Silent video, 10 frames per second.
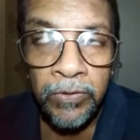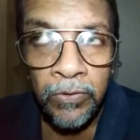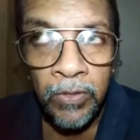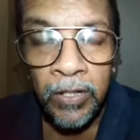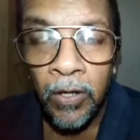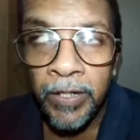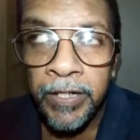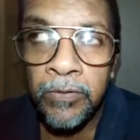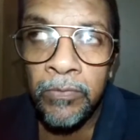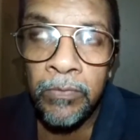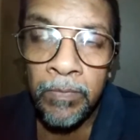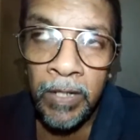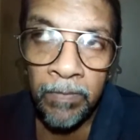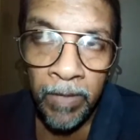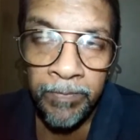So according to
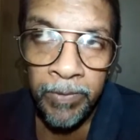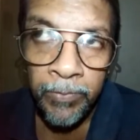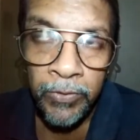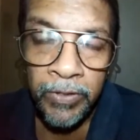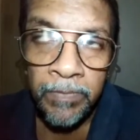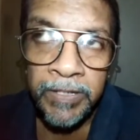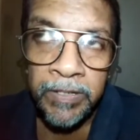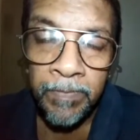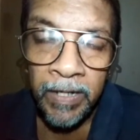my proposal, Mr.